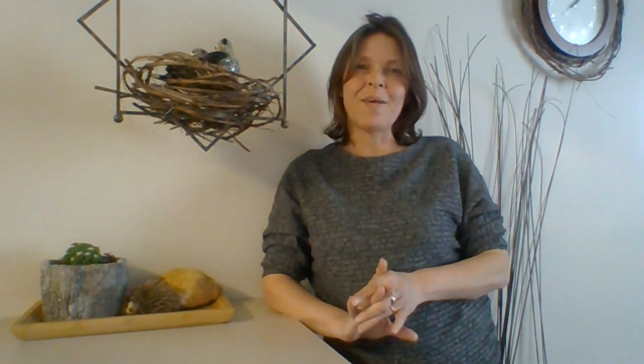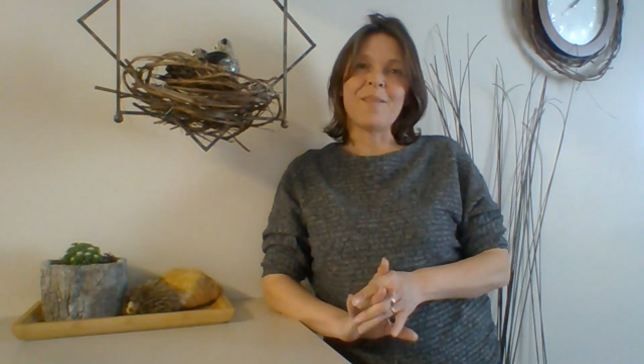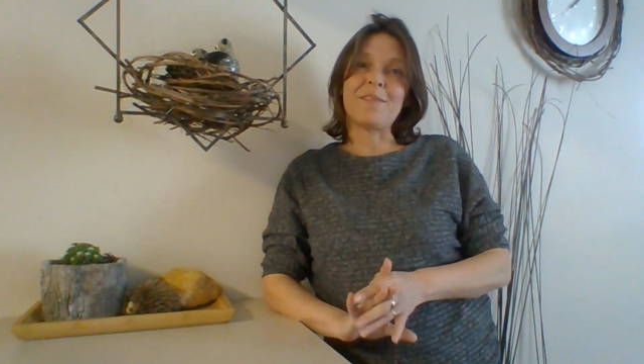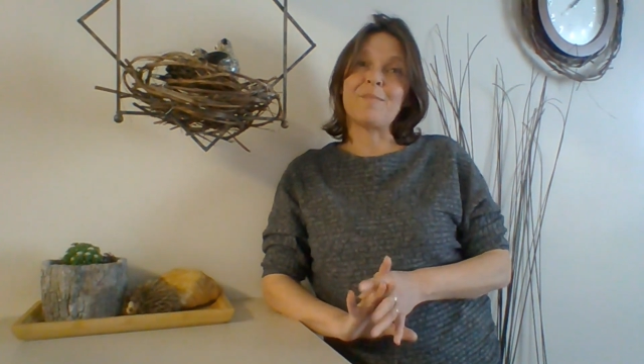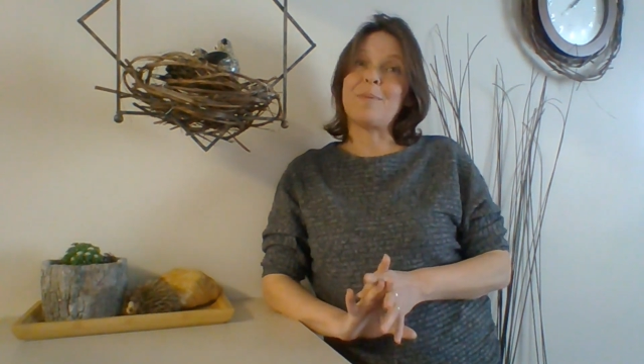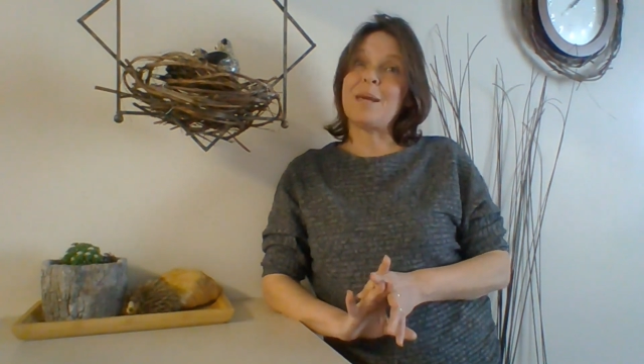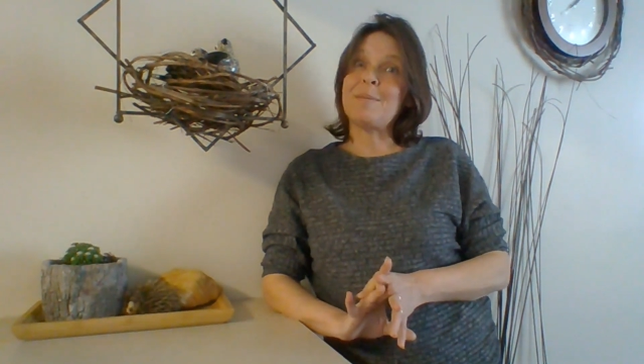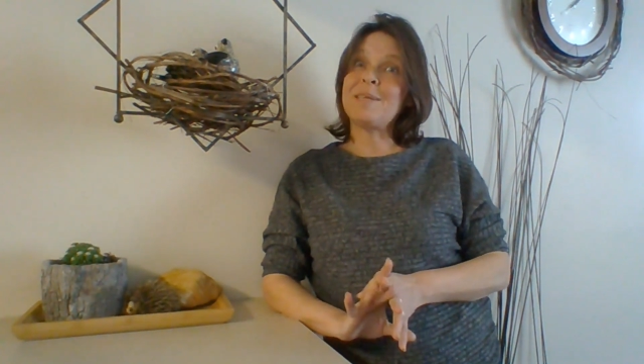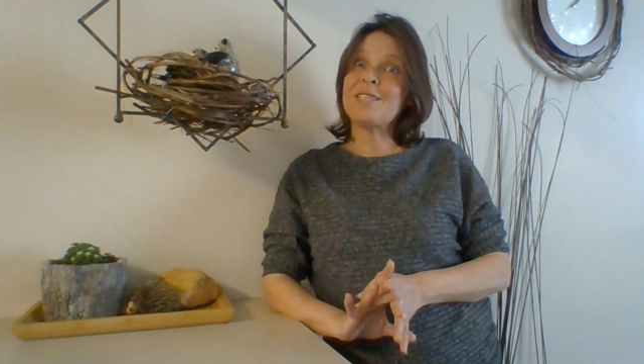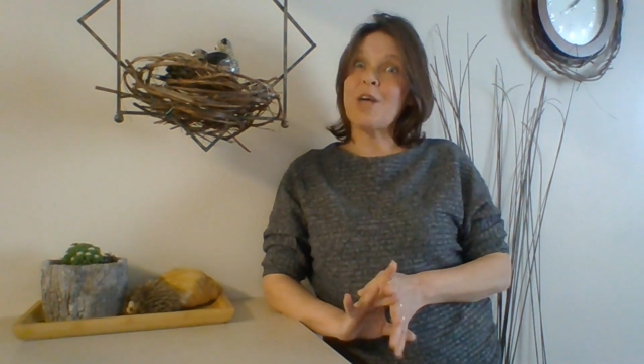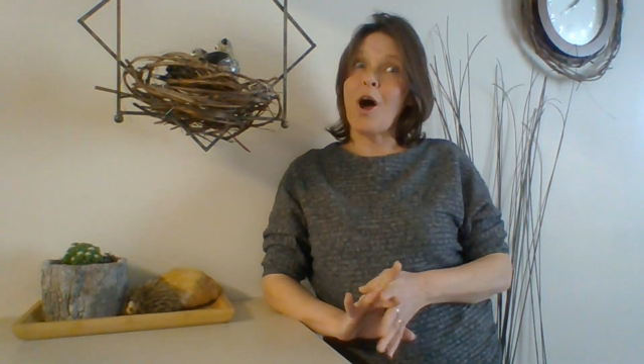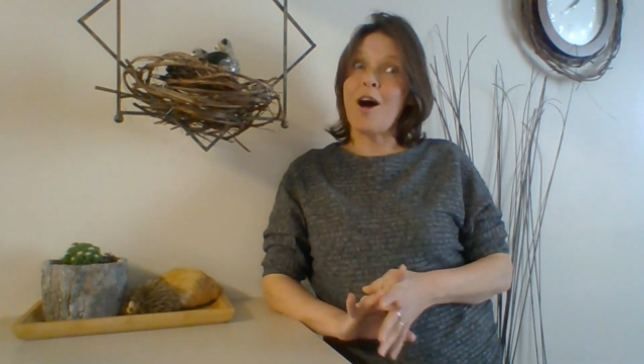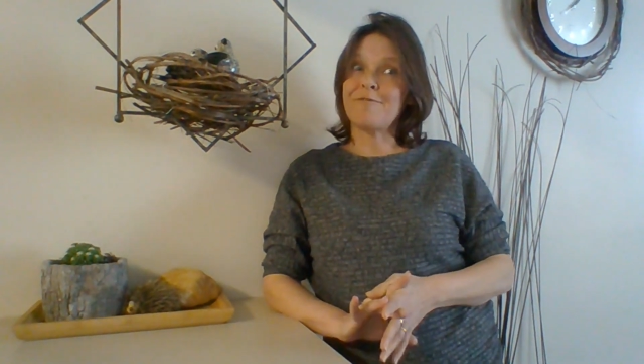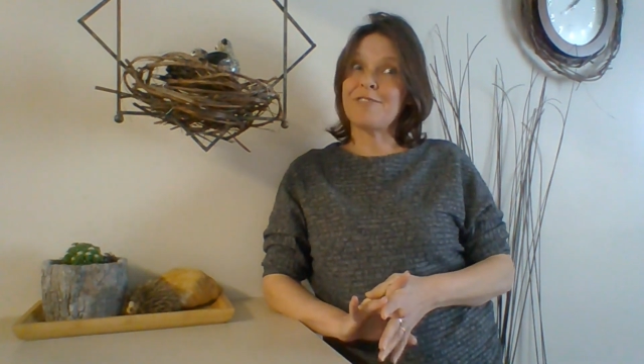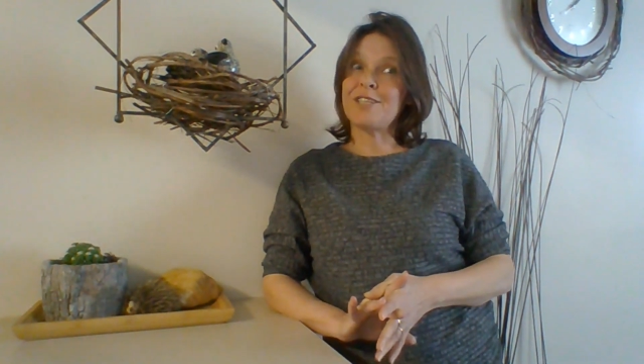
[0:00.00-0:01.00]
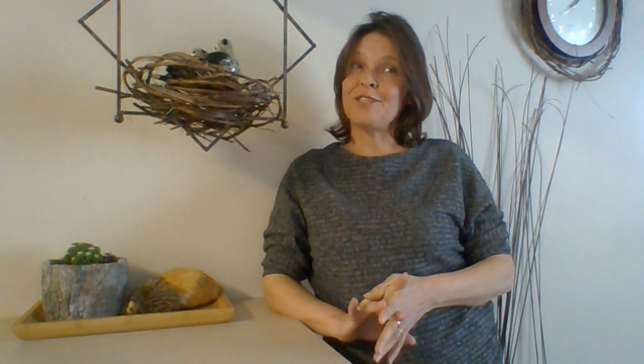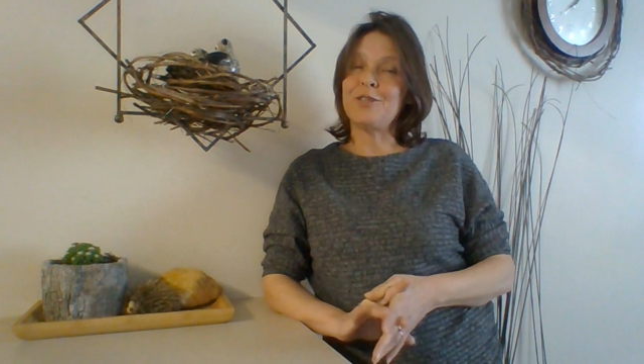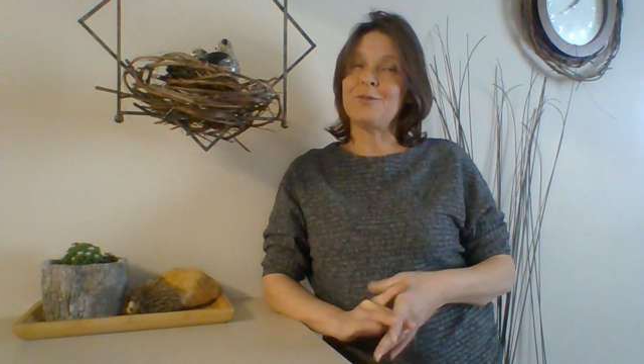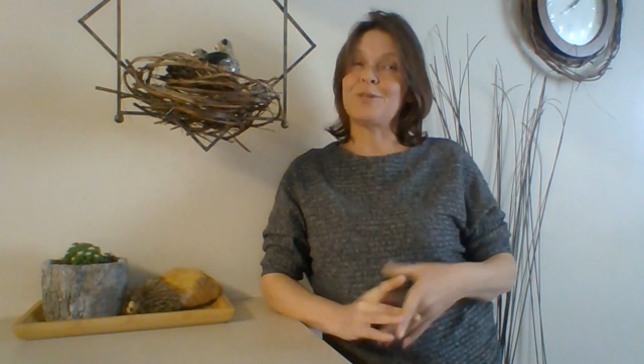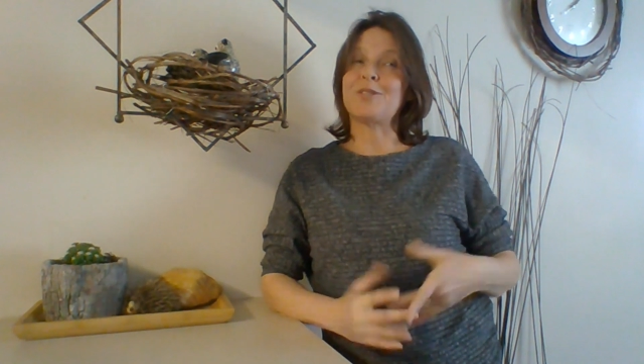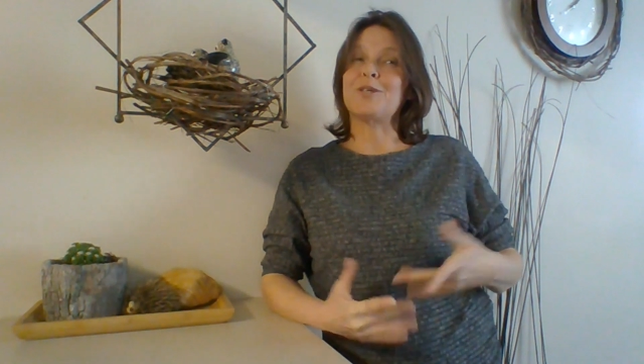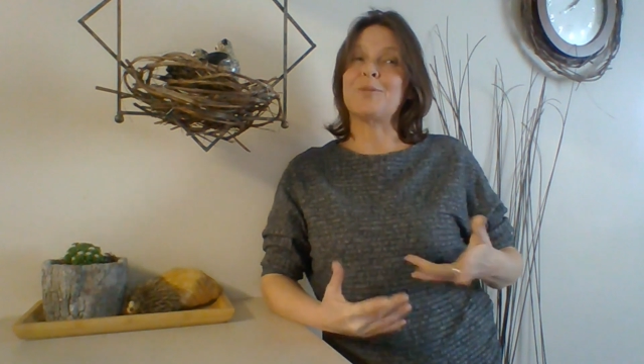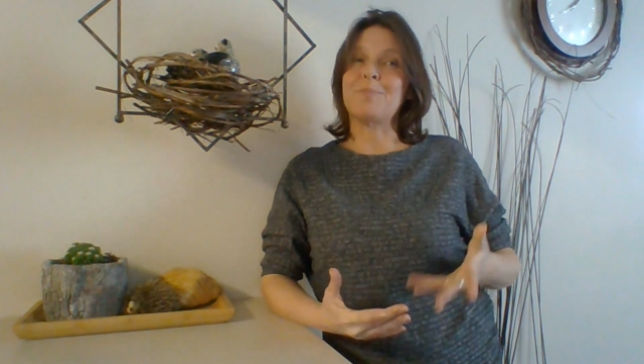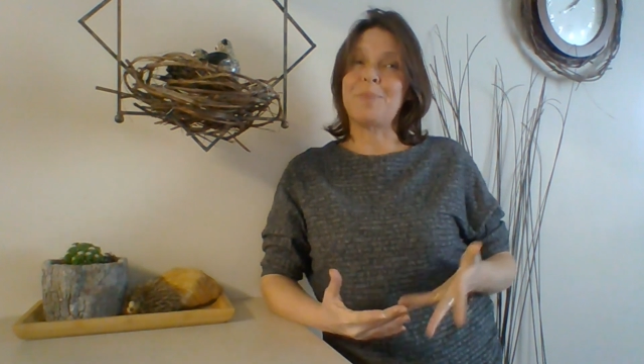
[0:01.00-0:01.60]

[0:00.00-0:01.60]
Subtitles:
The babies often use their